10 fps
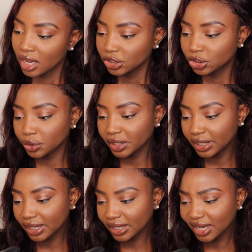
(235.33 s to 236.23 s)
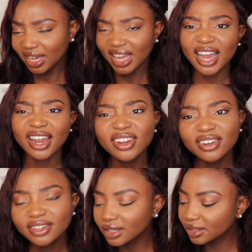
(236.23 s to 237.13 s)
straightening
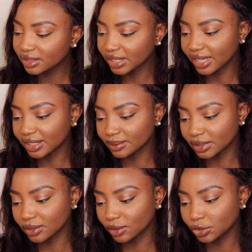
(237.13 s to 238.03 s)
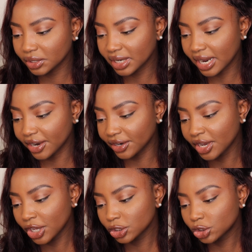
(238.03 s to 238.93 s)
iron, yeah, that's what it's called, straightening iron,
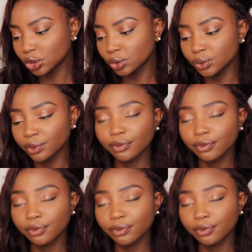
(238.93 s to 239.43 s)
to